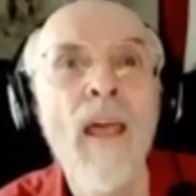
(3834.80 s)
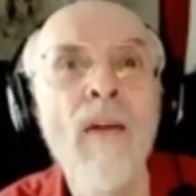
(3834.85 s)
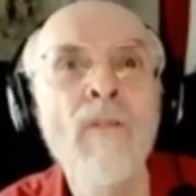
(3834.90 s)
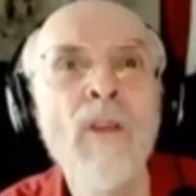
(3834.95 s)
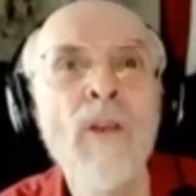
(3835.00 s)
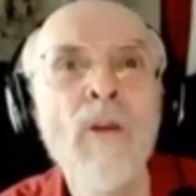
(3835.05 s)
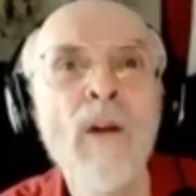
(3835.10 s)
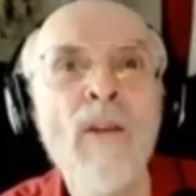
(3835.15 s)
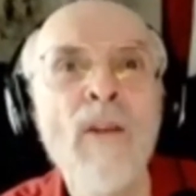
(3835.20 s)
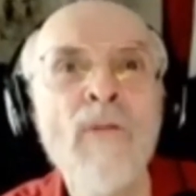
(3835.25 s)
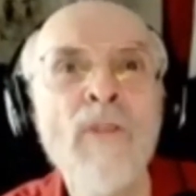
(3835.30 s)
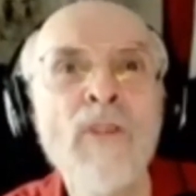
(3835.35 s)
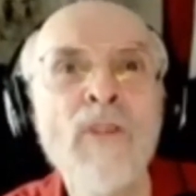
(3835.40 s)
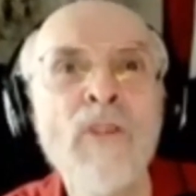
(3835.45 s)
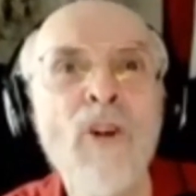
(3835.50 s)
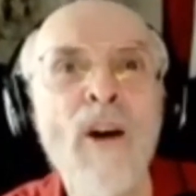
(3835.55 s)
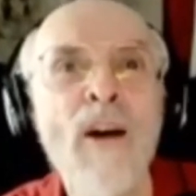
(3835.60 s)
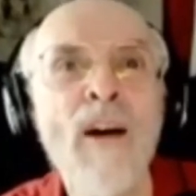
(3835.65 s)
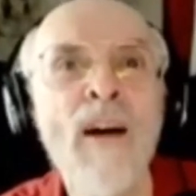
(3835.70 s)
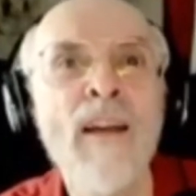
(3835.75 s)
Have you
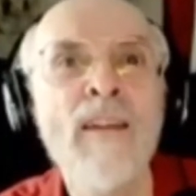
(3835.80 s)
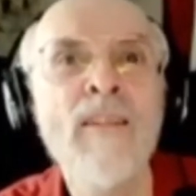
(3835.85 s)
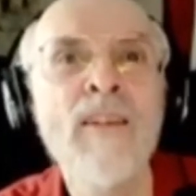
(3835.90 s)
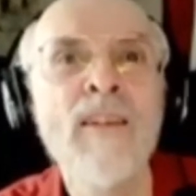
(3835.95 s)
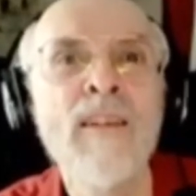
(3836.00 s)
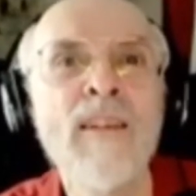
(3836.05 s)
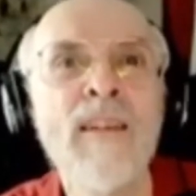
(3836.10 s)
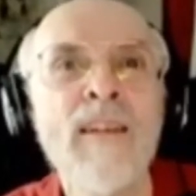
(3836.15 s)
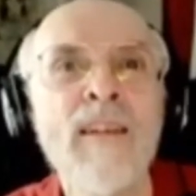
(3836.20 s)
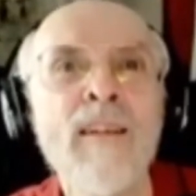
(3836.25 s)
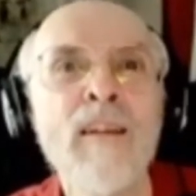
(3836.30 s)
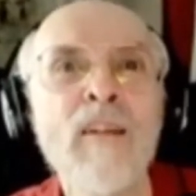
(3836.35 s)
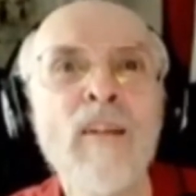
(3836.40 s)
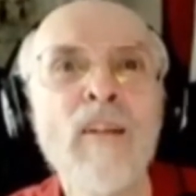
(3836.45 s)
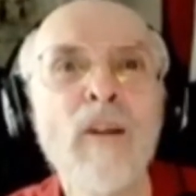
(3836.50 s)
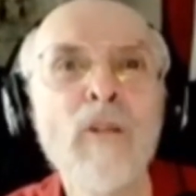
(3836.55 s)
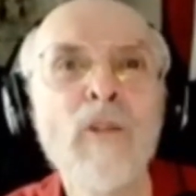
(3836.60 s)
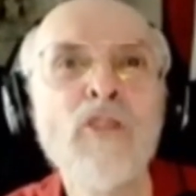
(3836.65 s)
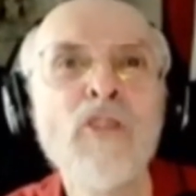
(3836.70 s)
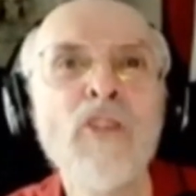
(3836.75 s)
ever taught
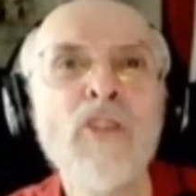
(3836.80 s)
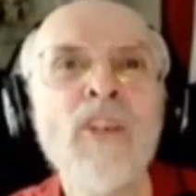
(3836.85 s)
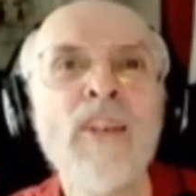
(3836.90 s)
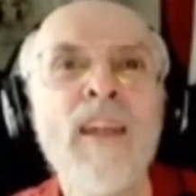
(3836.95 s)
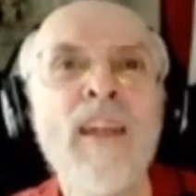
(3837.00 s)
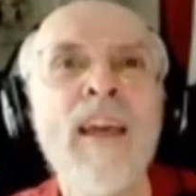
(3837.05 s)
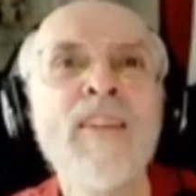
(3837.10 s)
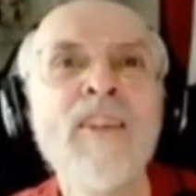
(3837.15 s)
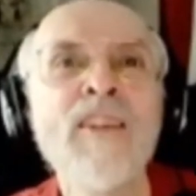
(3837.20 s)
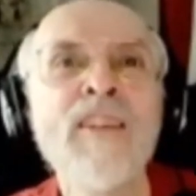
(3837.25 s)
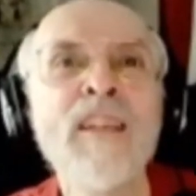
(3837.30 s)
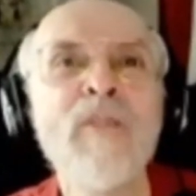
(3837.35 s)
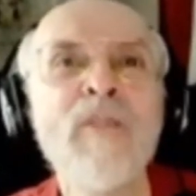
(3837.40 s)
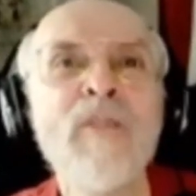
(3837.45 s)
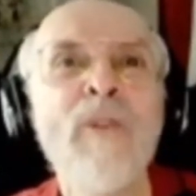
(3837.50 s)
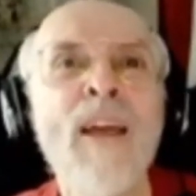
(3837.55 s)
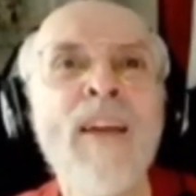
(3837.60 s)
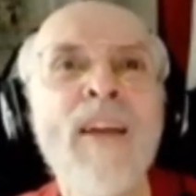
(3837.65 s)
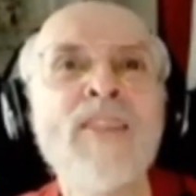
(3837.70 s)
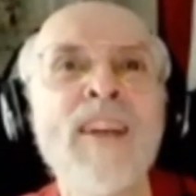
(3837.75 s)
conclusion as a
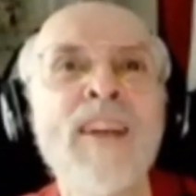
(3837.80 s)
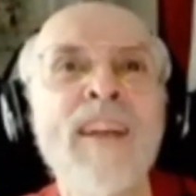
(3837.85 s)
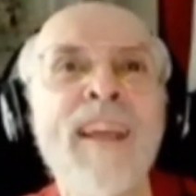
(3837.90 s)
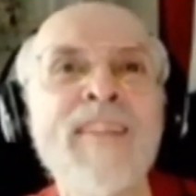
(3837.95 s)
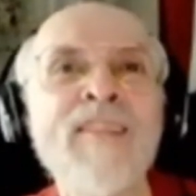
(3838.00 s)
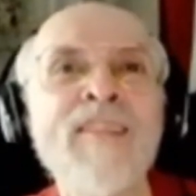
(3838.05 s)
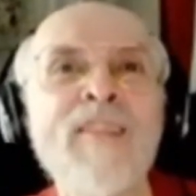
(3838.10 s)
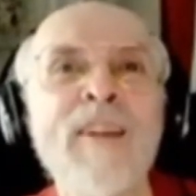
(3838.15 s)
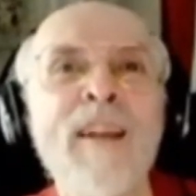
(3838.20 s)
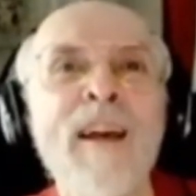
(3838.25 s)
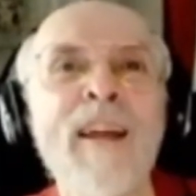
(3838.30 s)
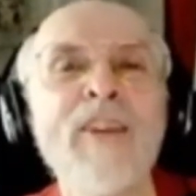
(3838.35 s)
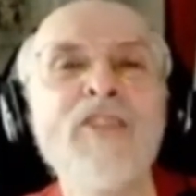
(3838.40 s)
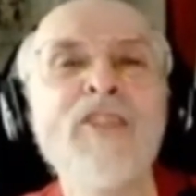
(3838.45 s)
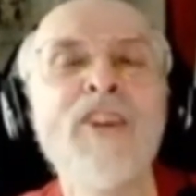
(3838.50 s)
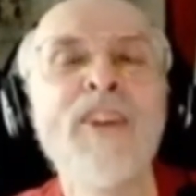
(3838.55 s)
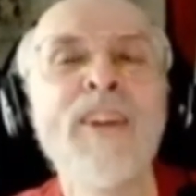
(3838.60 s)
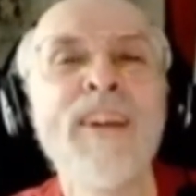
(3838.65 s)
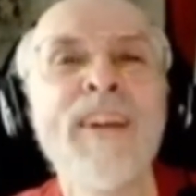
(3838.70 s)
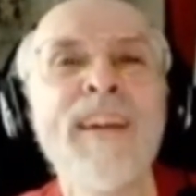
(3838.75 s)
defense against
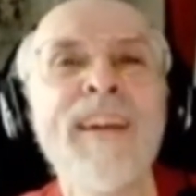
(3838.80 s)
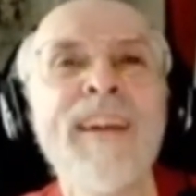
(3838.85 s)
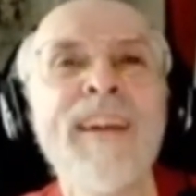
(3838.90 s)
lunge?